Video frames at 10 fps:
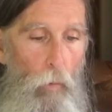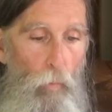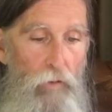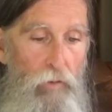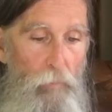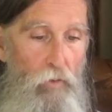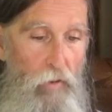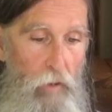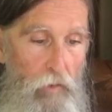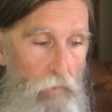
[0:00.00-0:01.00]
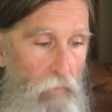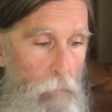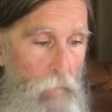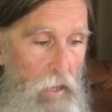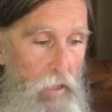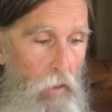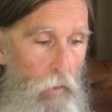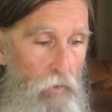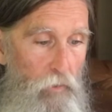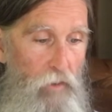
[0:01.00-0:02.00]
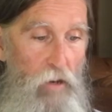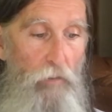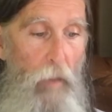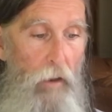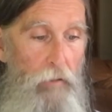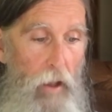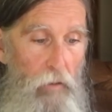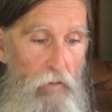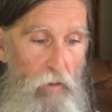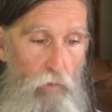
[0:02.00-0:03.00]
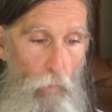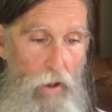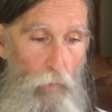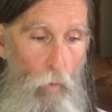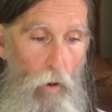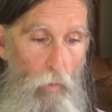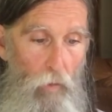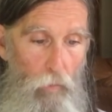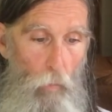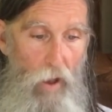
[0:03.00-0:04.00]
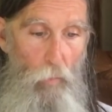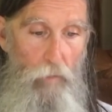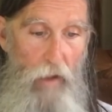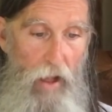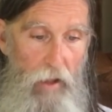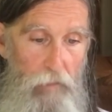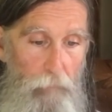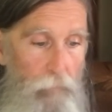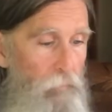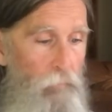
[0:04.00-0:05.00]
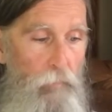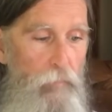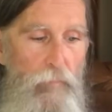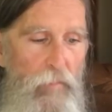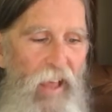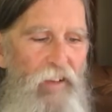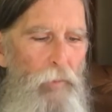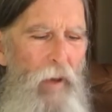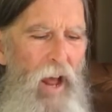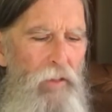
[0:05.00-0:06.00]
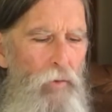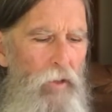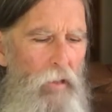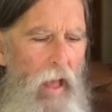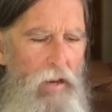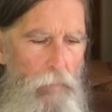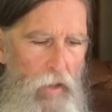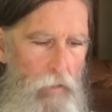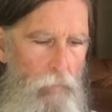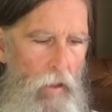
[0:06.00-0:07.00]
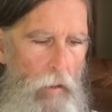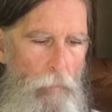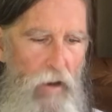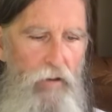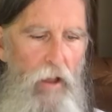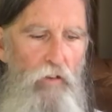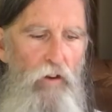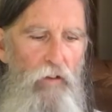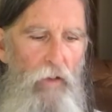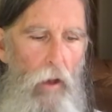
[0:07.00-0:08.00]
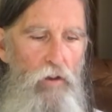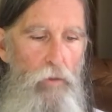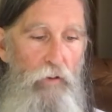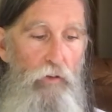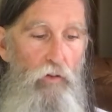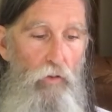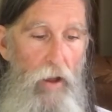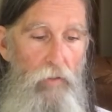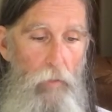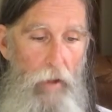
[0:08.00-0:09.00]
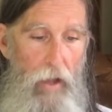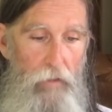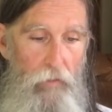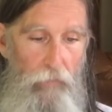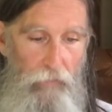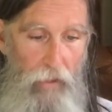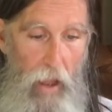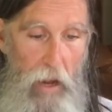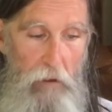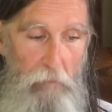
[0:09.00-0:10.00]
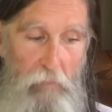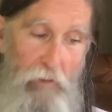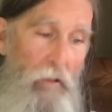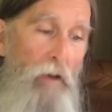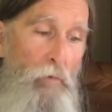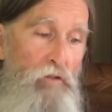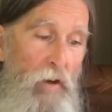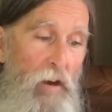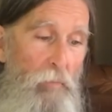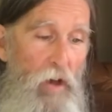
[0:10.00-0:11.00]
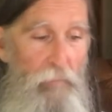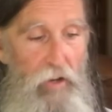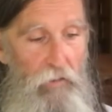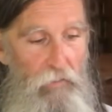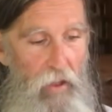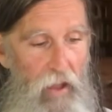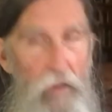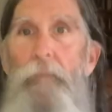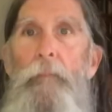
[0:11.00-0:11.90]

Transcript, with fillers: Wisdom traditions from many cultures teach meditation as a way to work with a wayward mind, as a path to enlightenment. Meditation is how humans train the mind to stay, just like we train a puppy to stay.